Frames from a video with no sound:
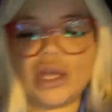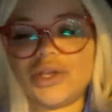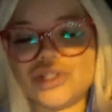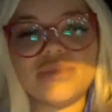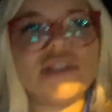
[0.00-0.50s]

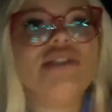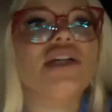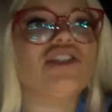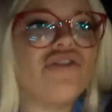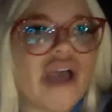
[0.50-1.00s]
it used to be
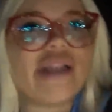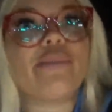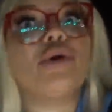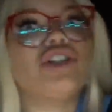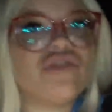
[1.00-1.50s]
such a fad to
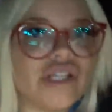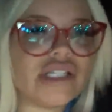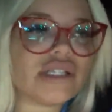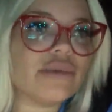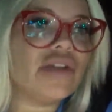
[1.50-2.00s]
push
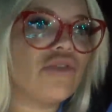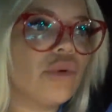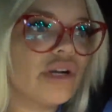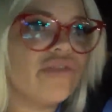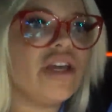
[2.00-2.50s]
veganism, and if you
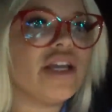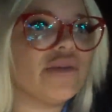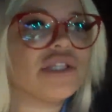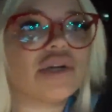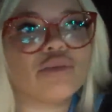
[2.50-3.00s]
weren't a vegan, it
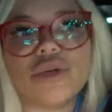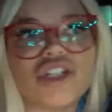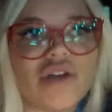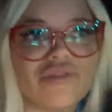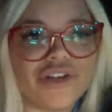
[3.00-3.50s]
was like a witch
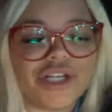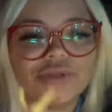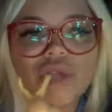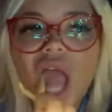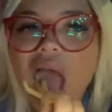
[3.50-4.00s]
hunt for you.